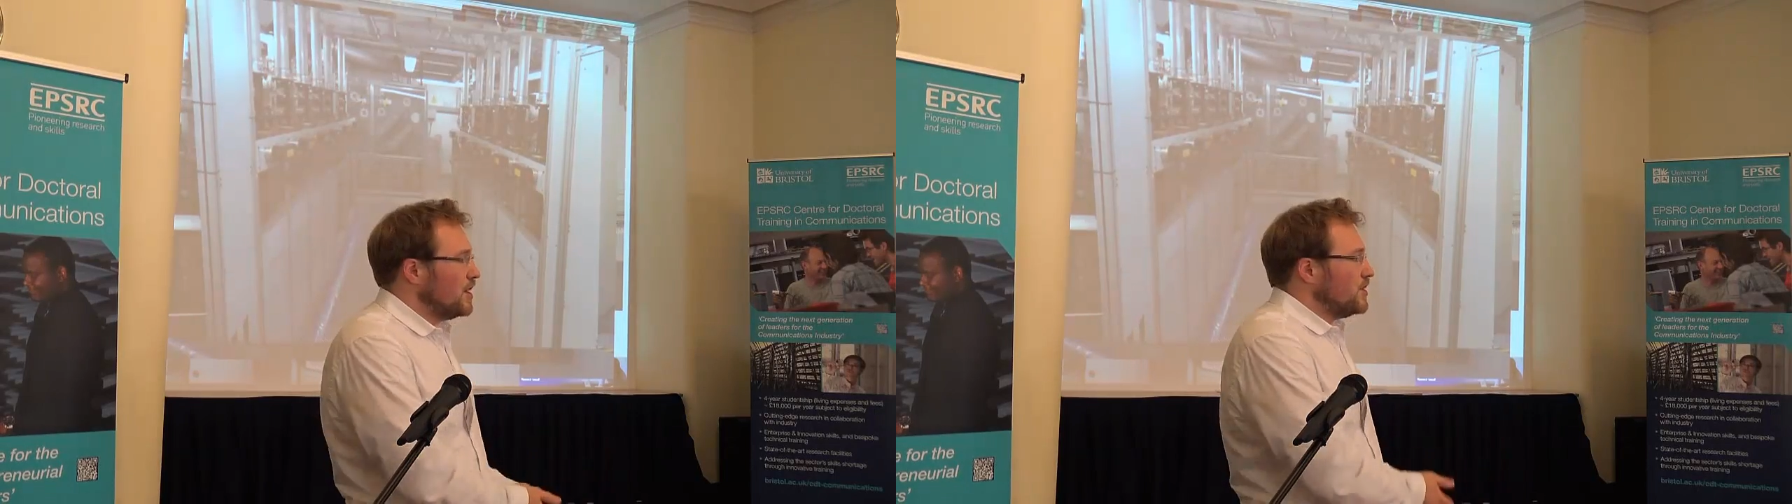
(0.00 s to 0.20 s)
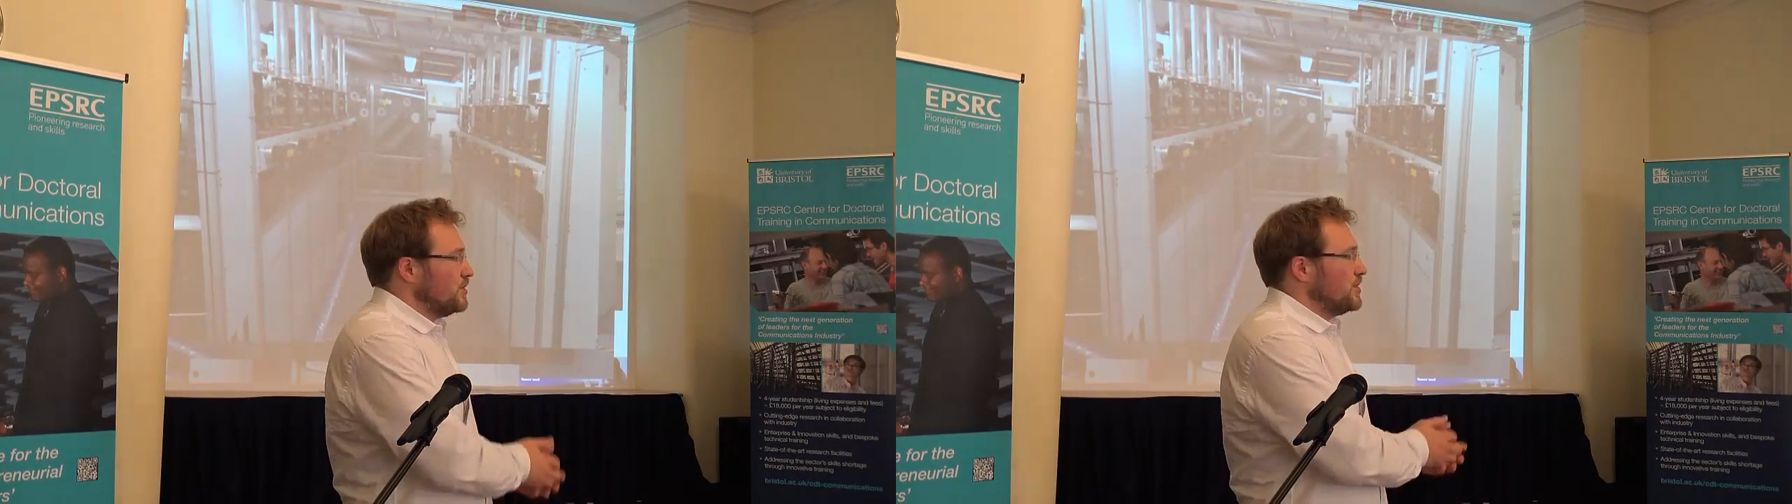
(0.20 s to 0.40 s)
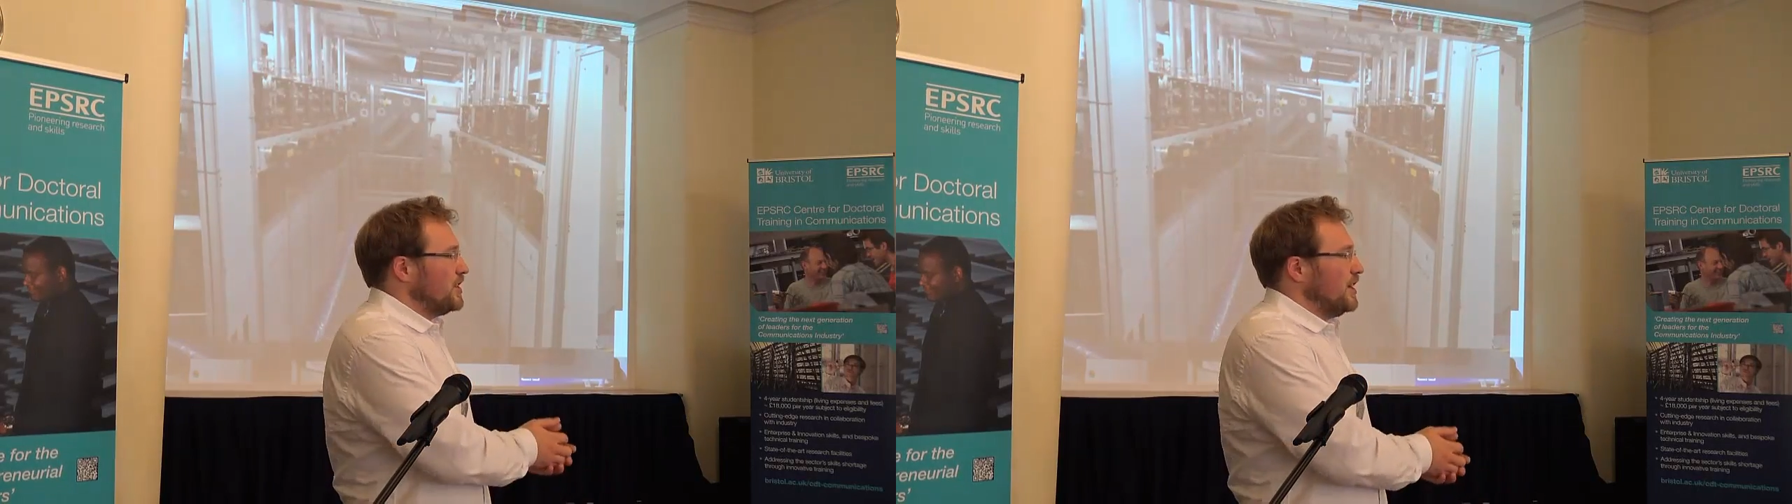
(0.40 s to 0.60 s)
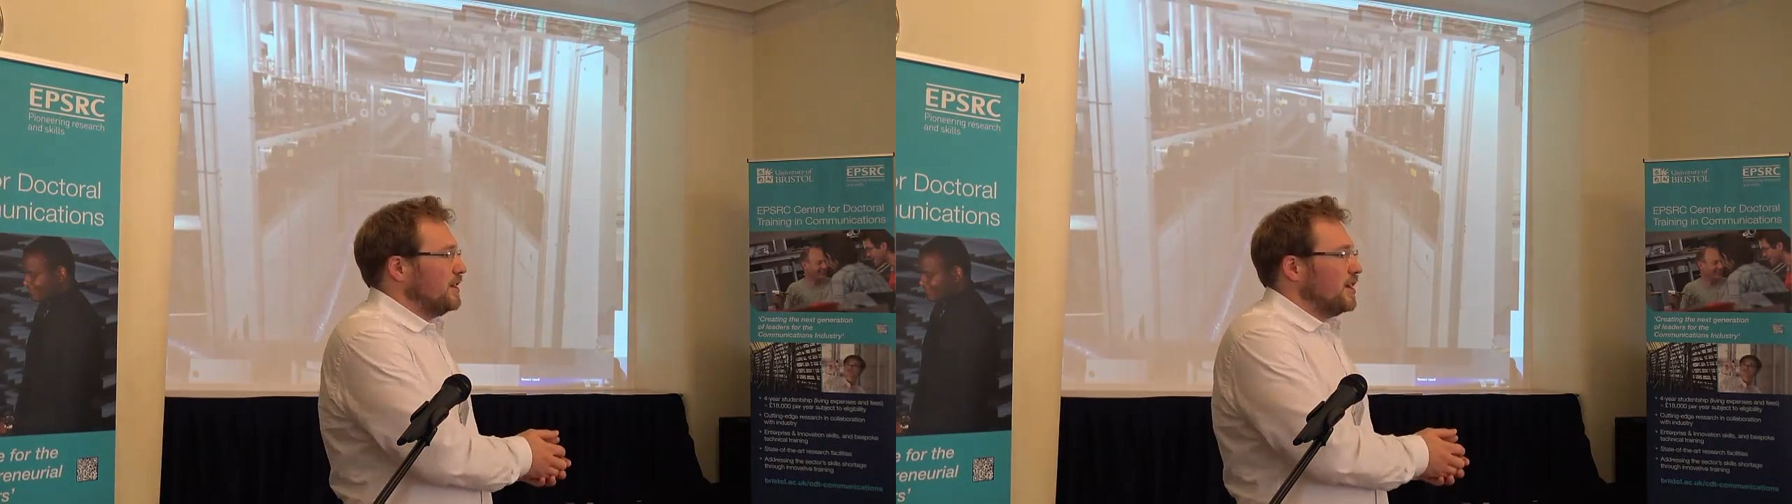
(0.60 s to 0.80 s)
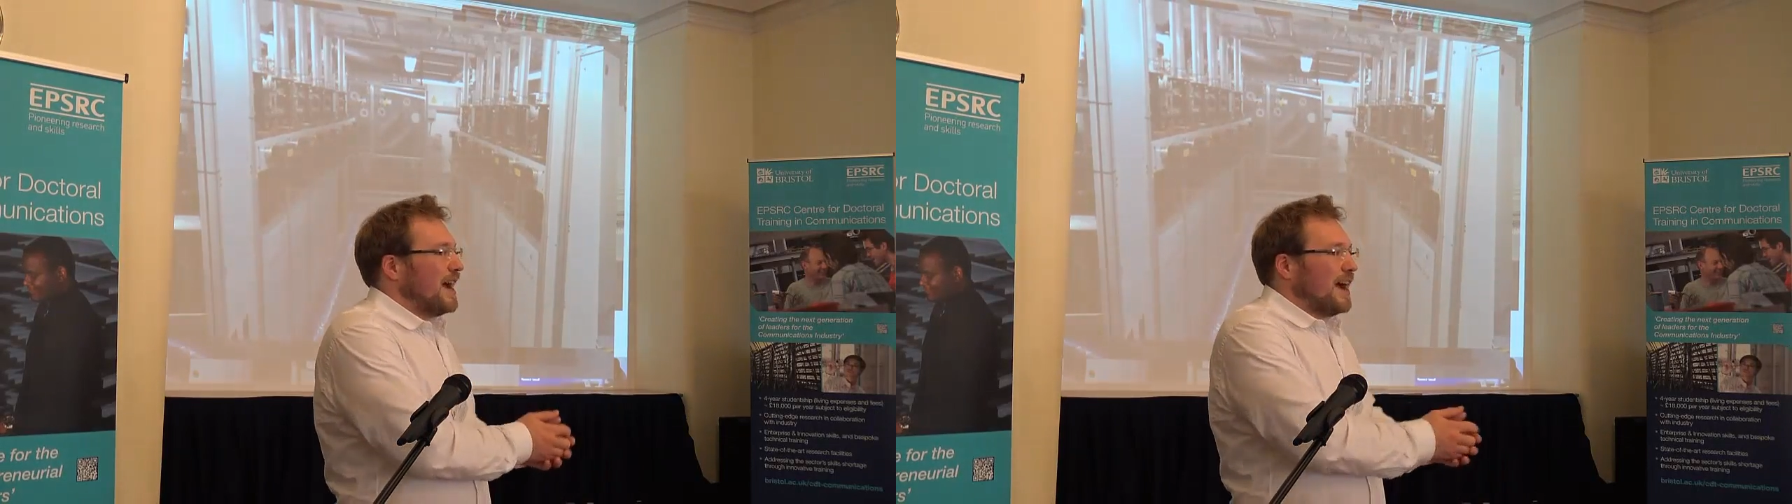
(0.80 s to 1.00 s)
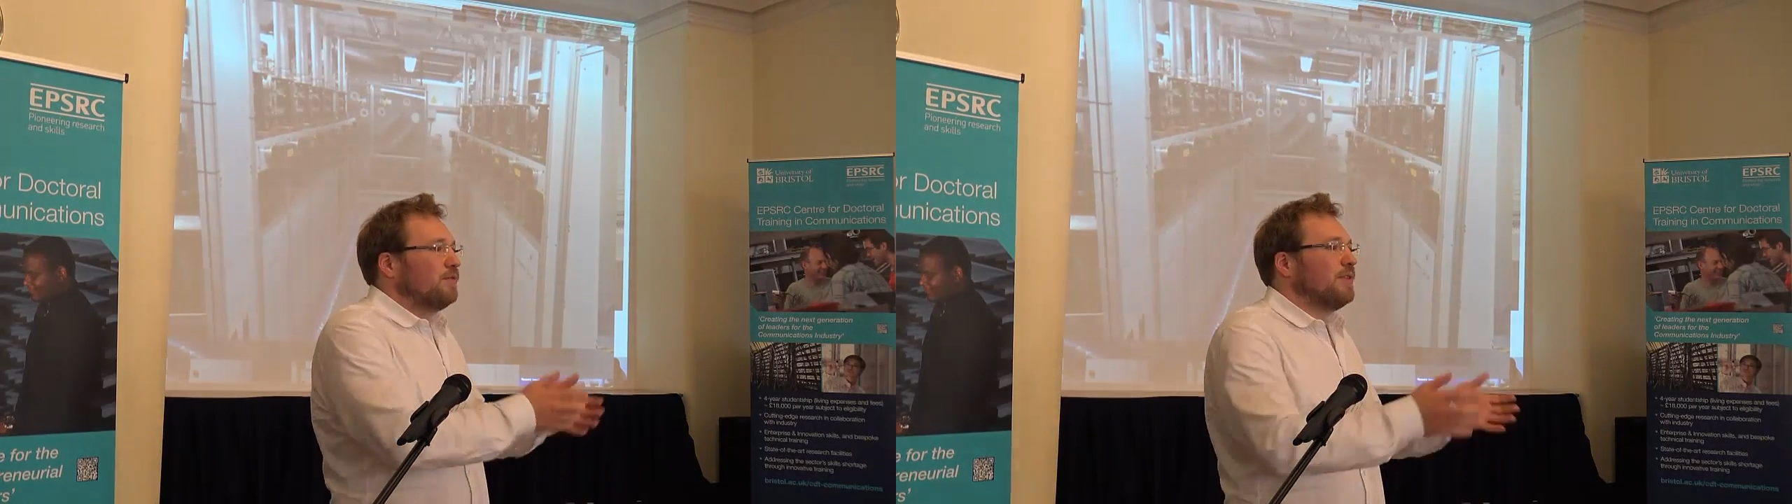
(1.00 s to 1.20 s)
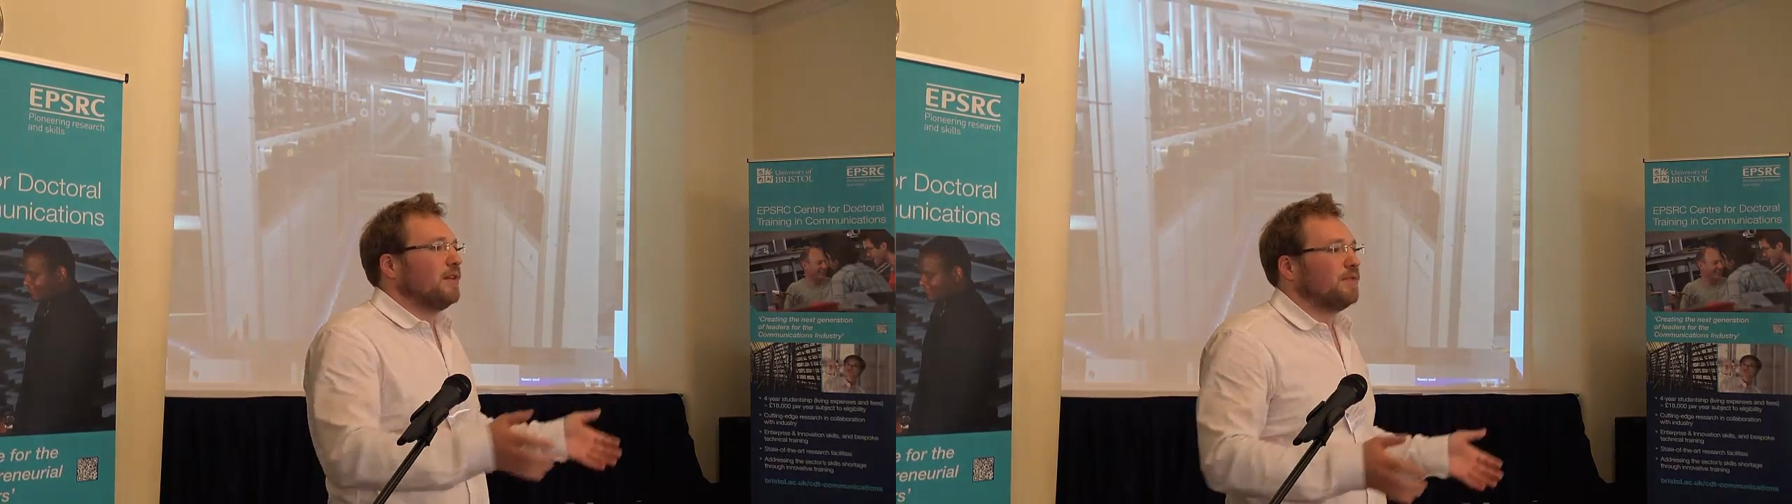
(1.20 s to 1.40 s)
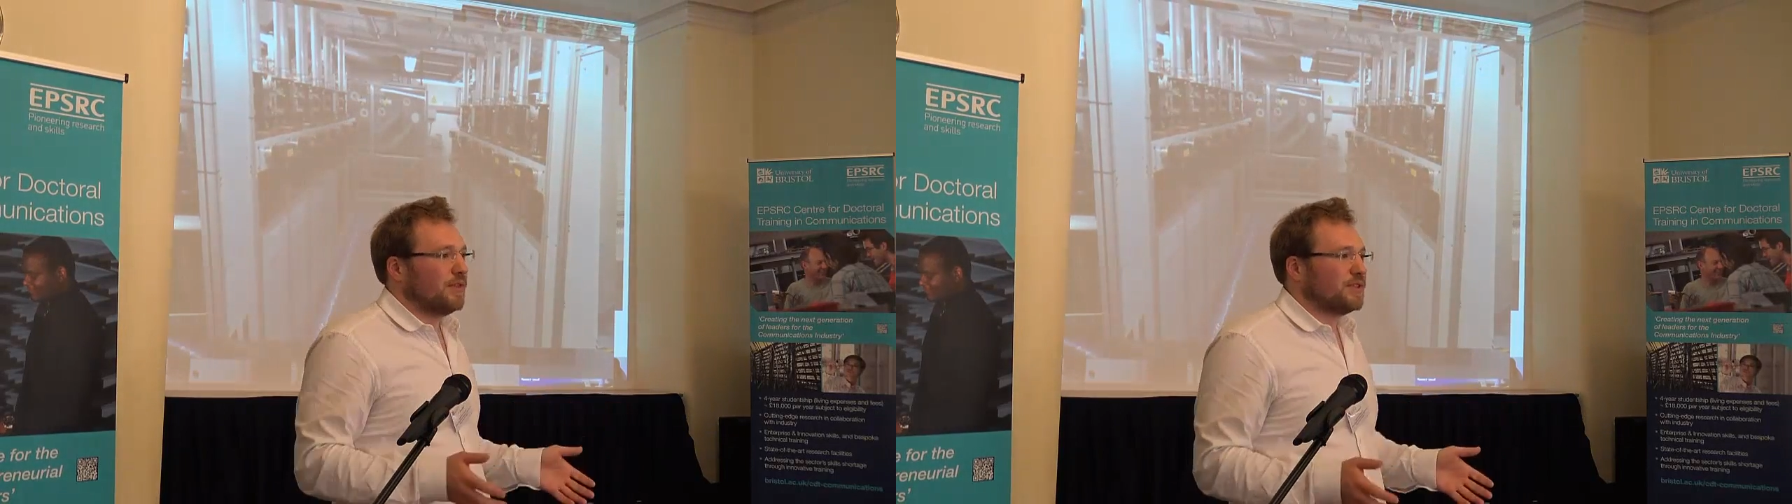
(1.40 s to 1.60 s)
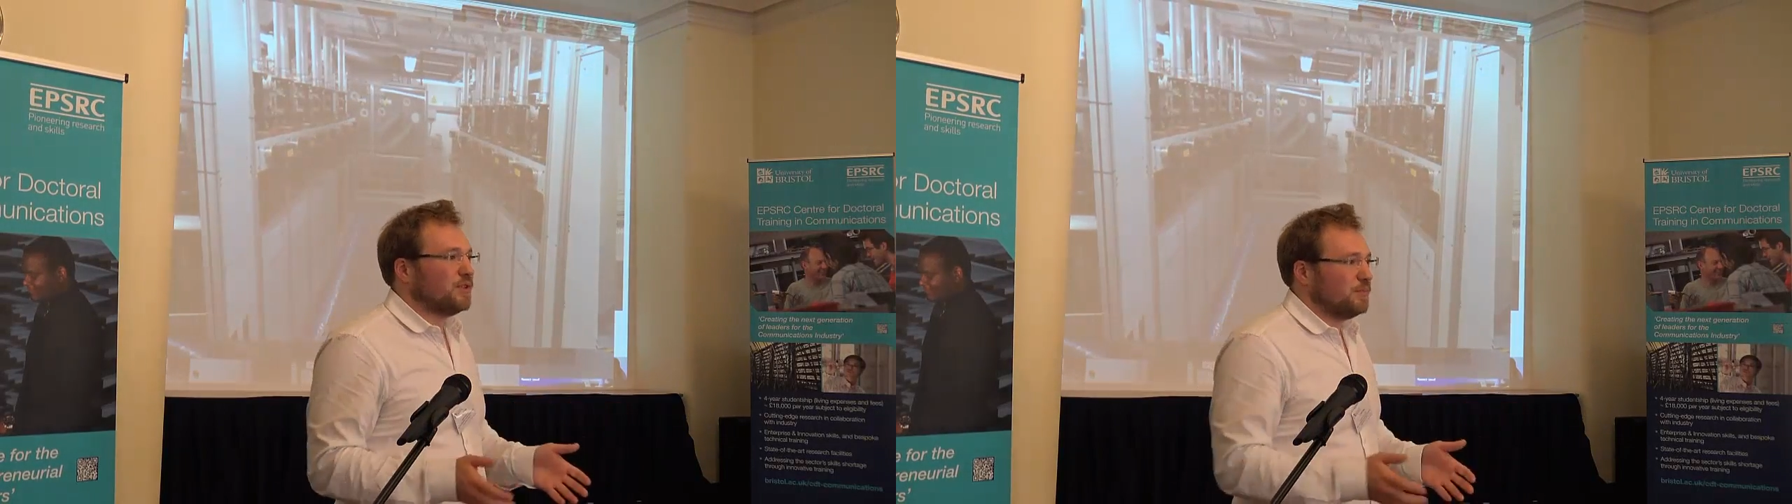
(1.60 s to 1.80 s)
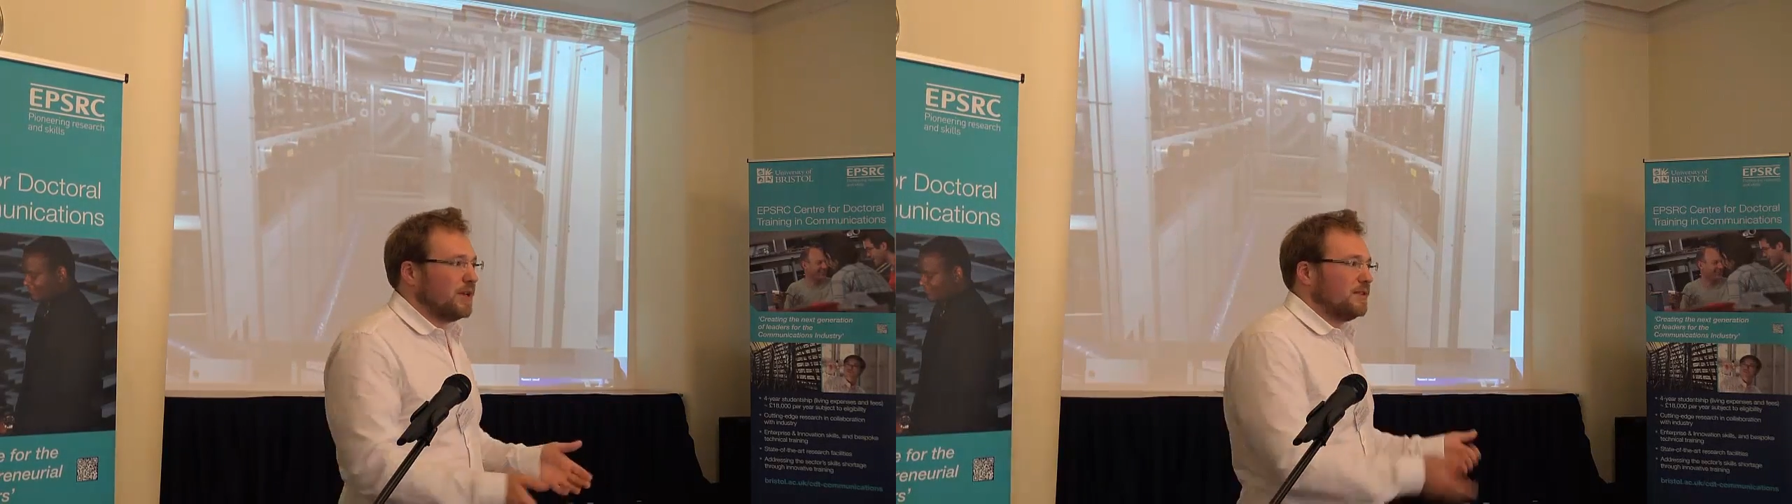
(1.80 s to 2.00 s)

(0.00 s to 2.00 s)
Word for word: so just seeing you know, how relevant this could be